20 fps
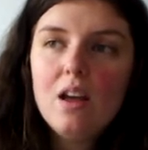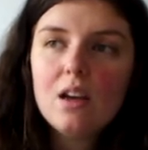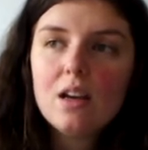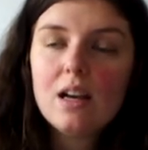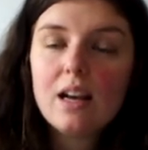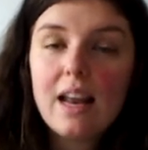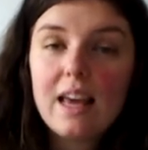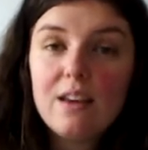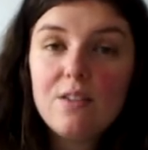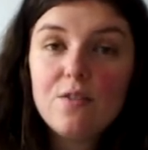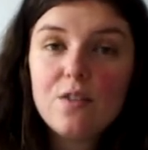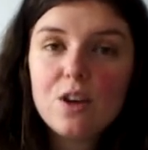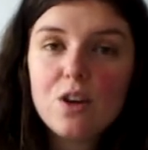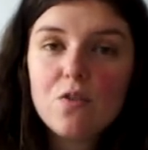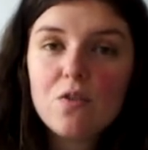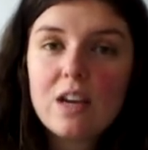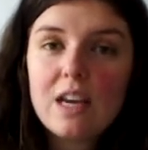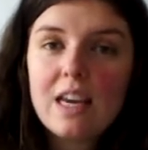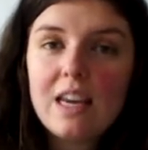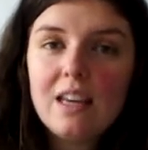clay
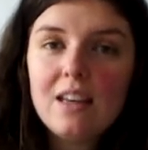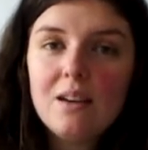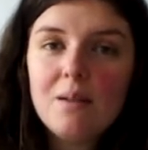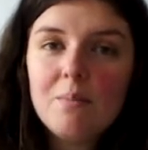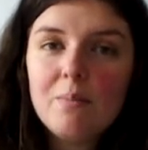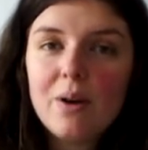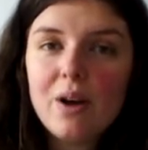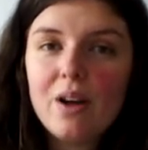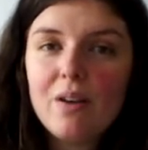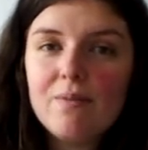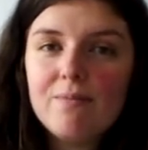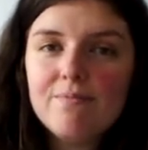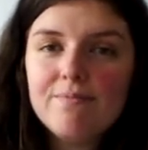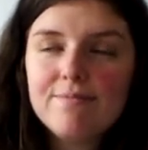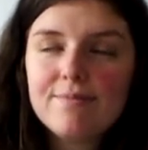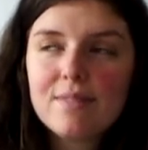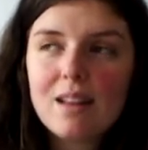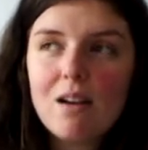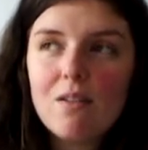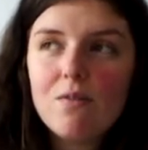figurine, but
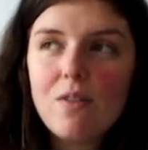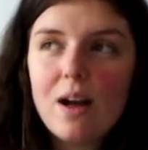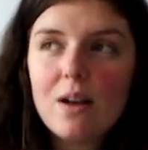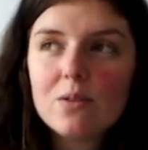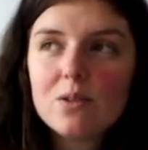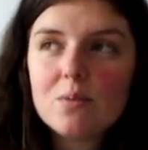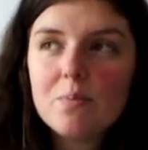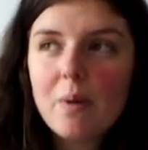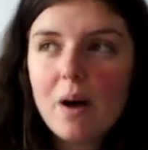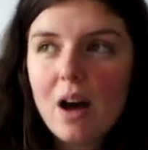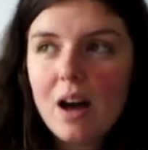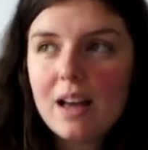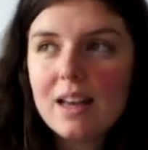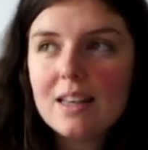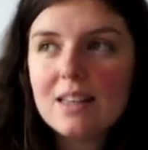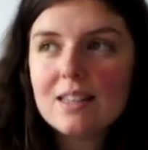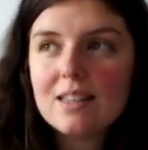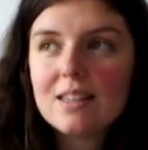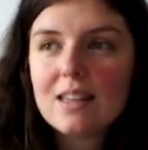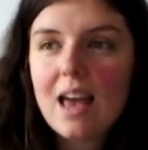Valspar
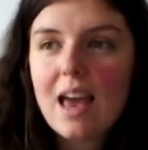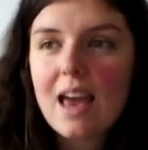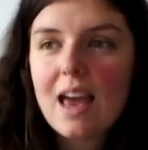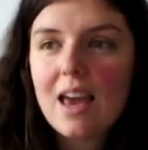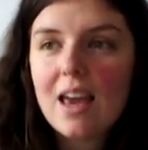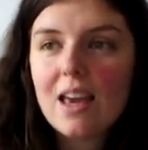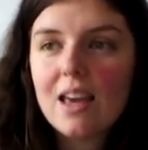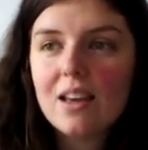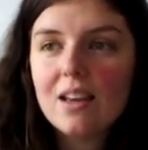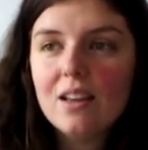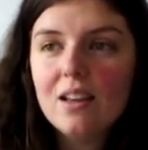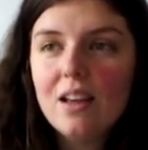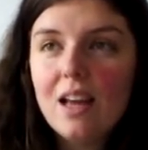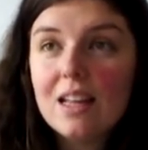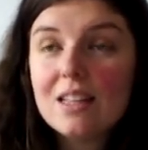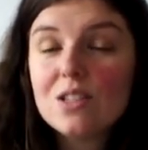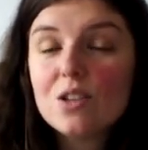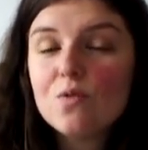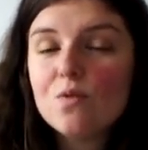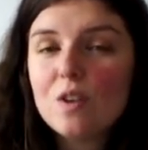is
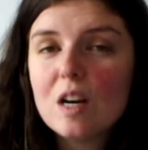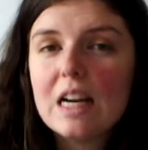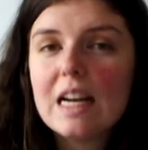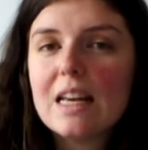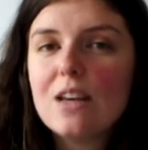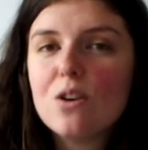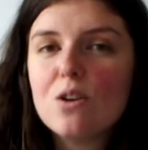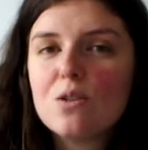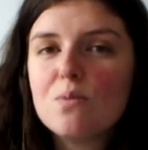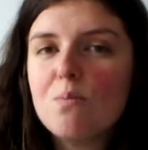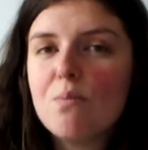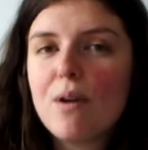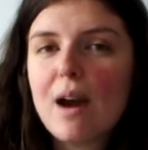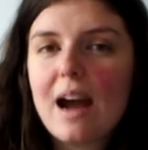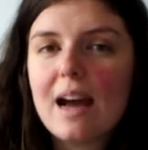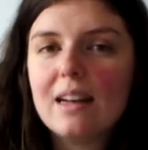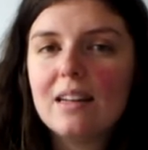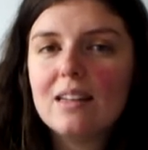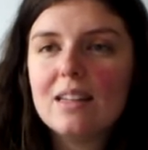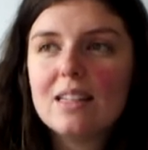it's a really good
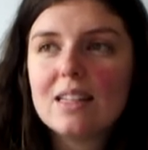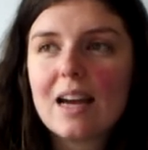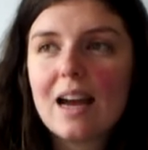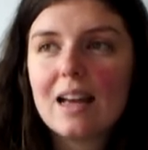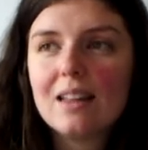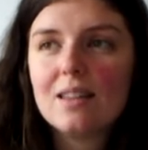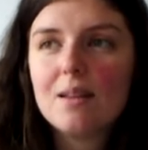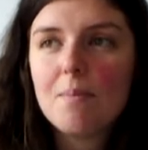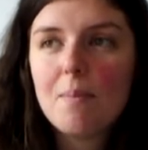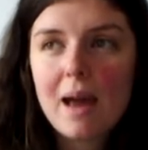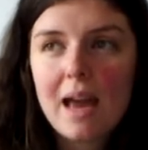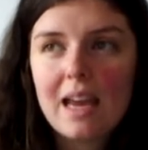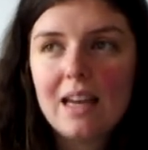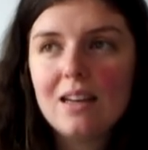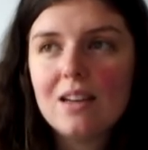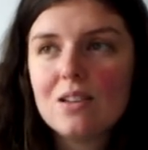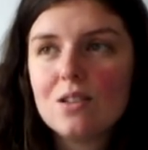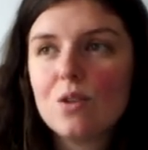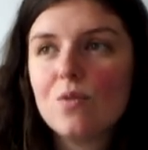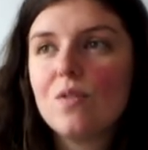brand, and the
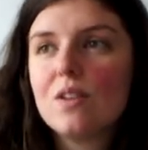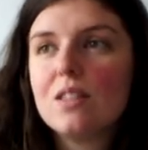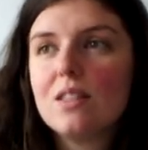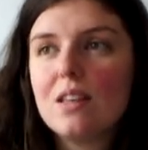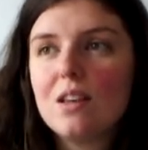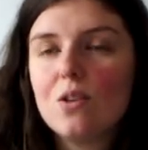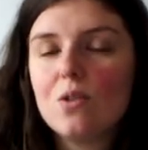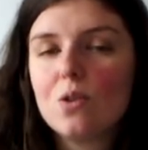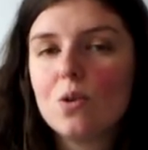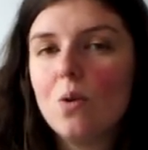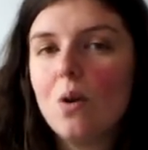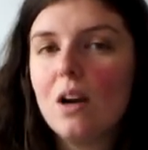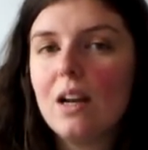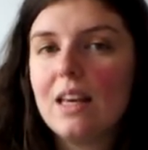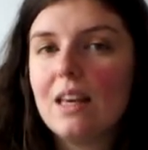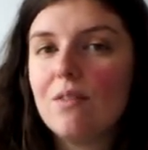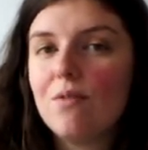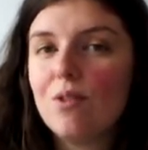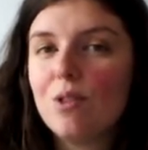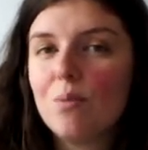paint is obviously good
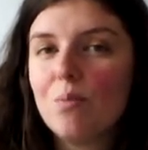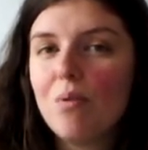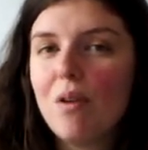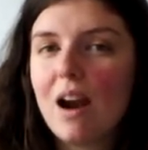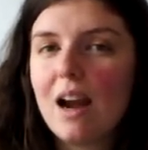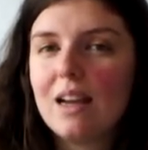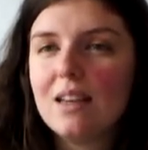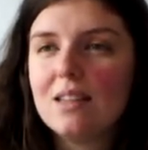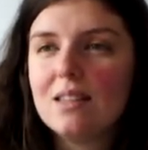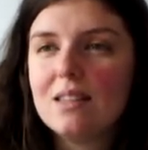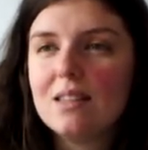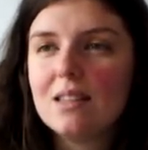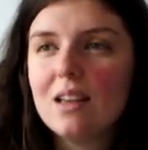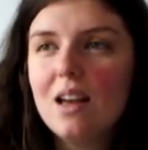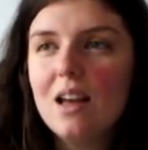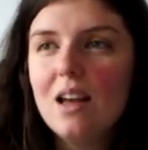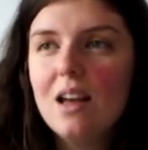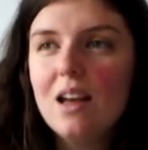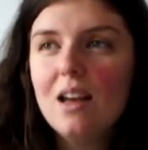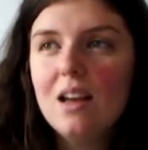quality for the price
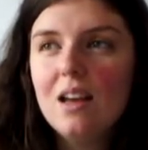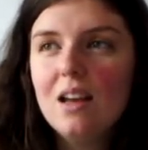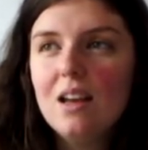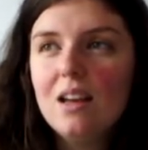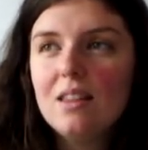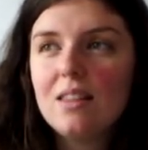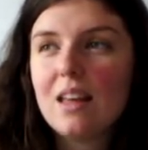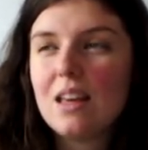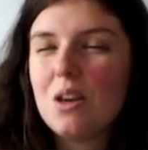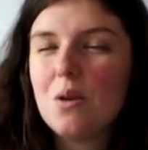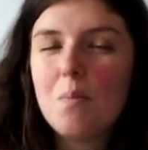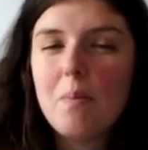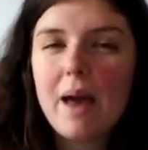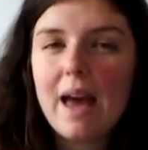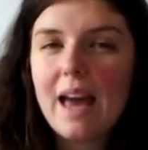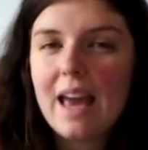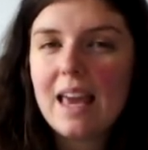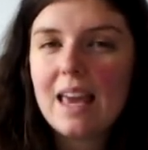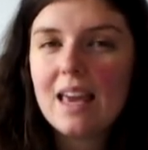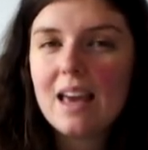that you
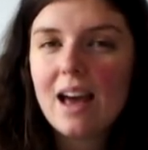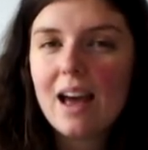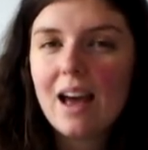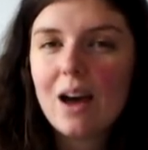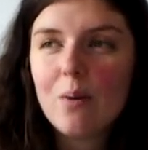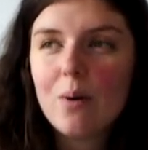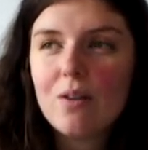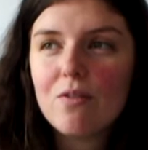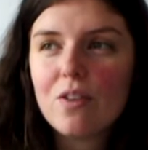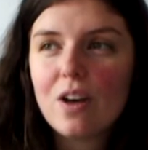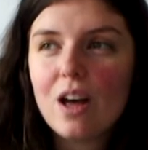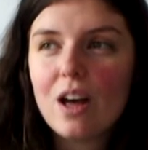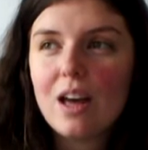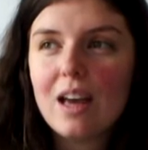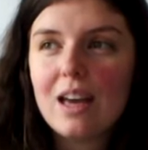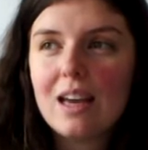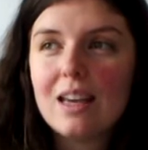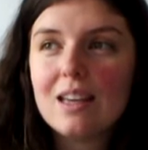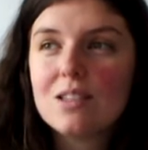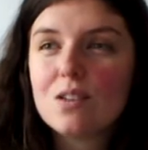pay. However,
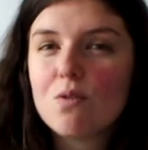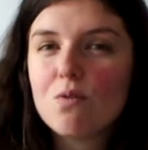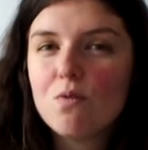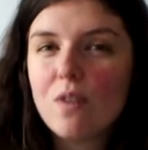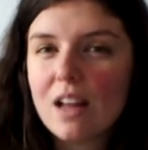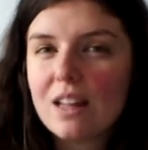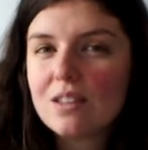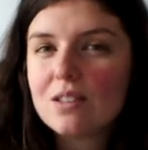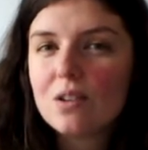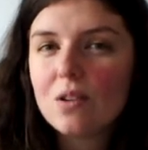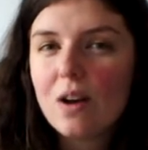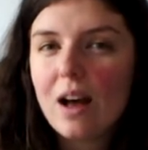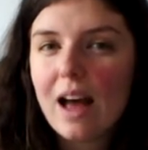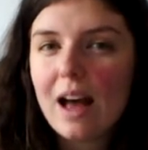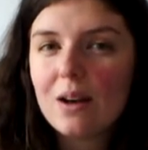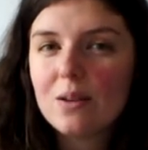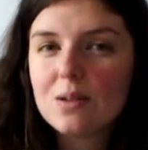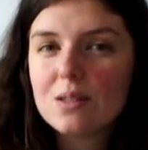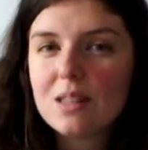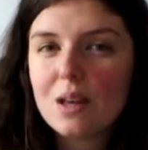it is a rental
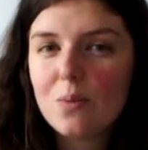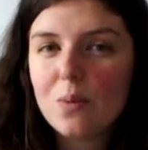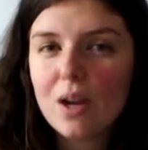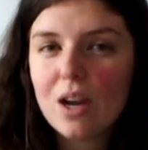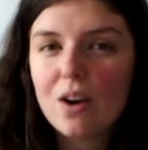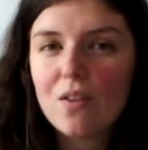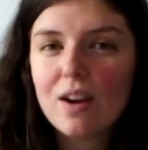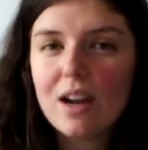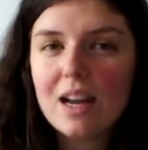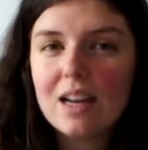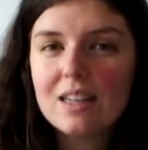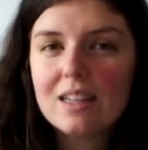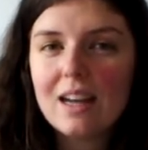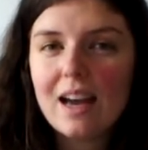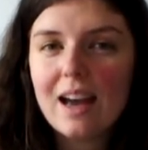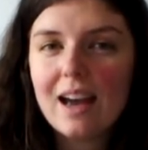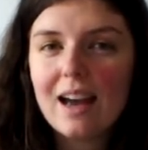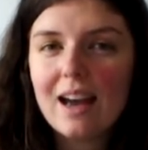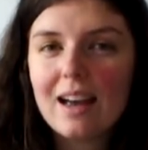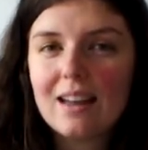house that we are in,
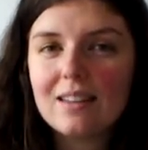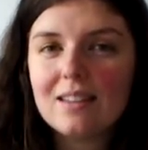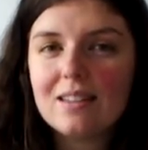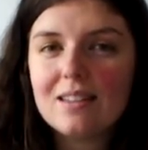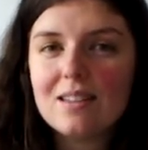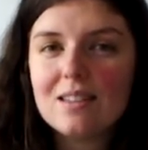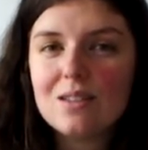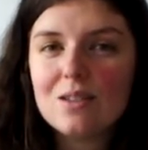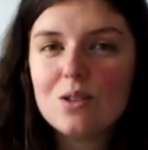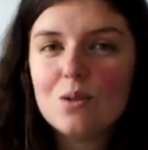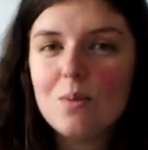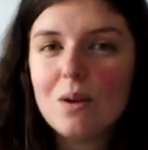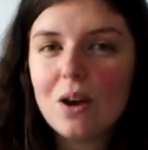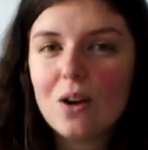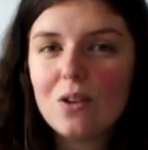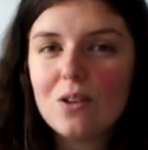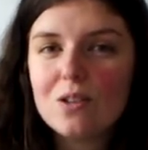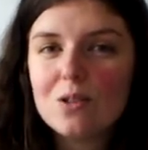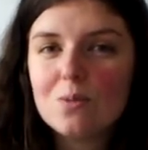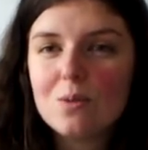and to be
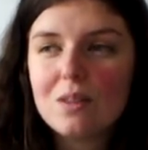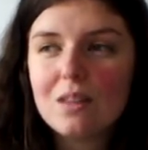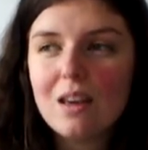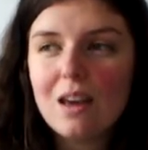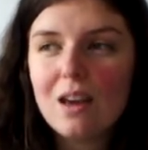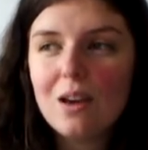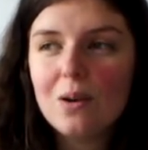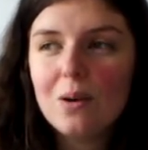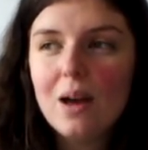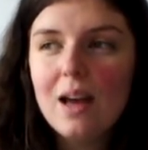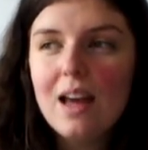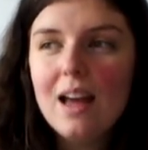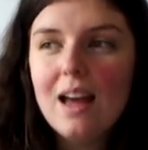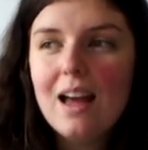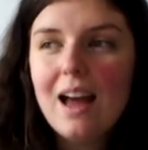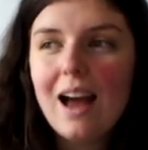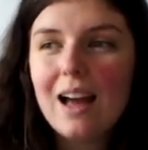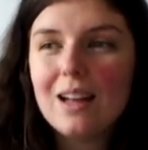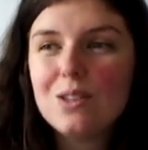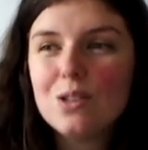honest with you,
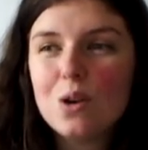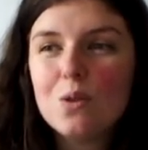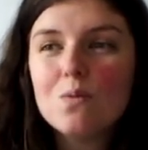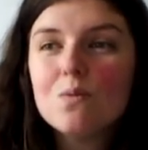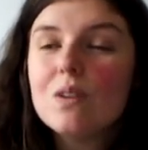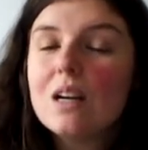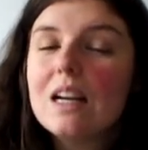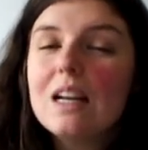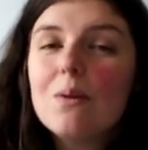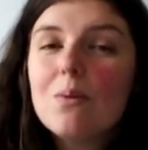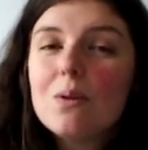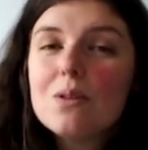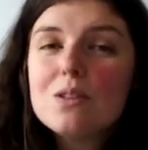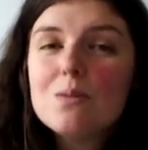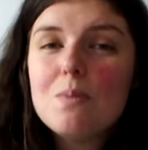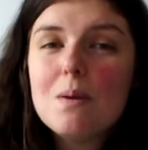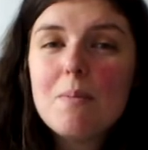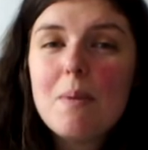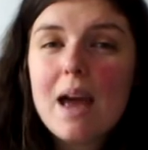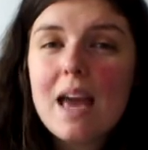I don't really want
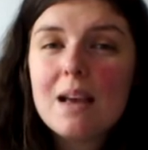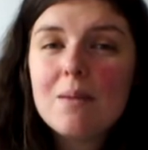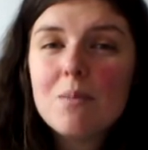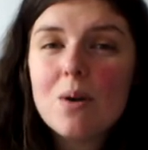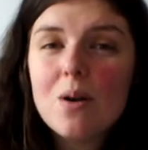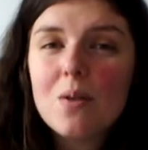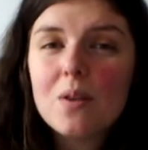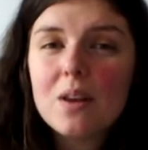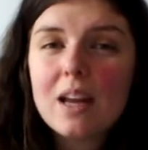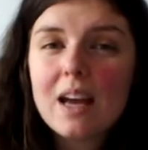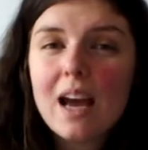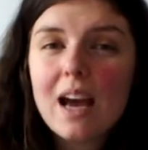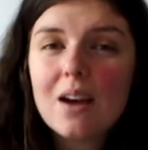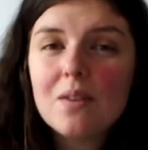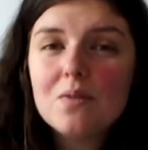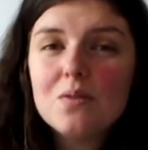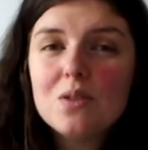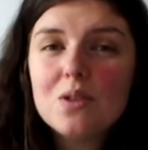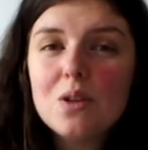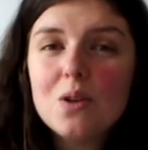to be paying more than I
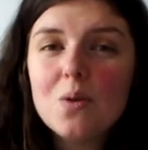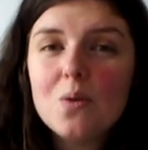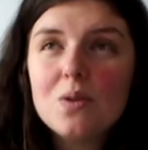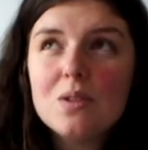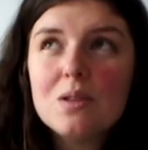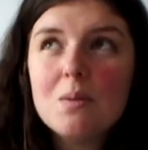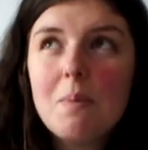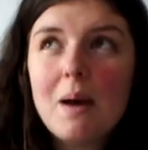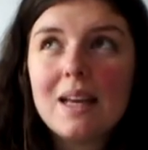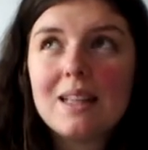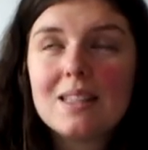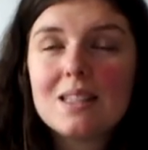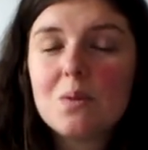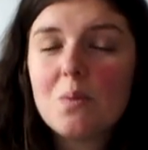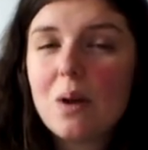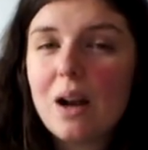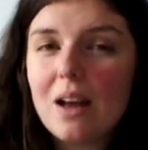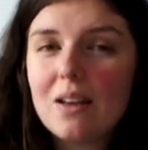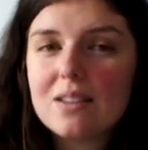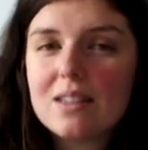have to paint
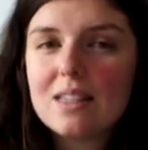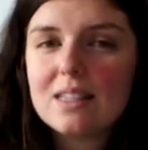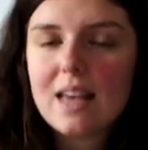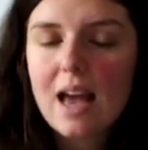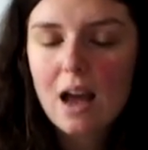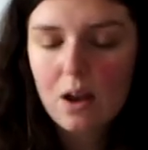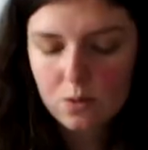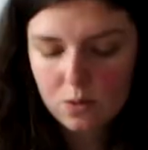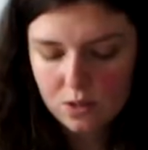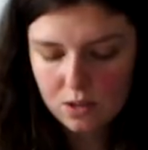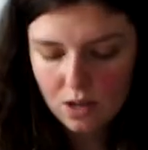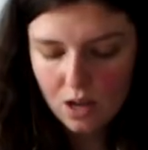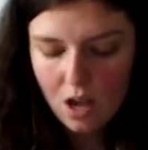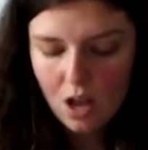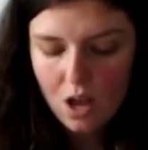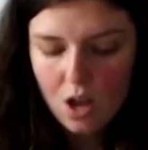someone else's house.